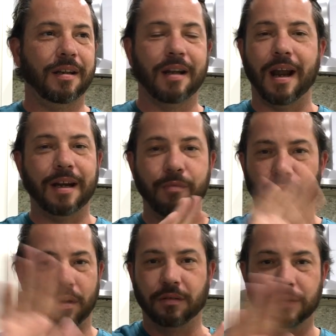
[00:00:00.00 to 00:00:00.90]
Not
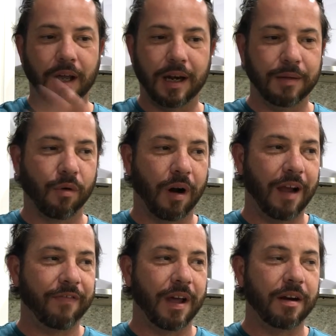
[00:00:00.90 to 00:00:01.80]
anymore.
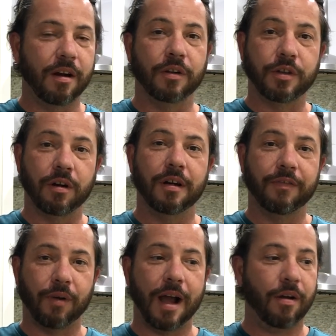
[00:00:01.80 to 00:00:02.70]
I found an
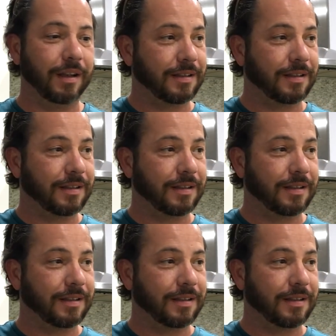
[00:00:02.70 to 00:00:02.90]
alternative route.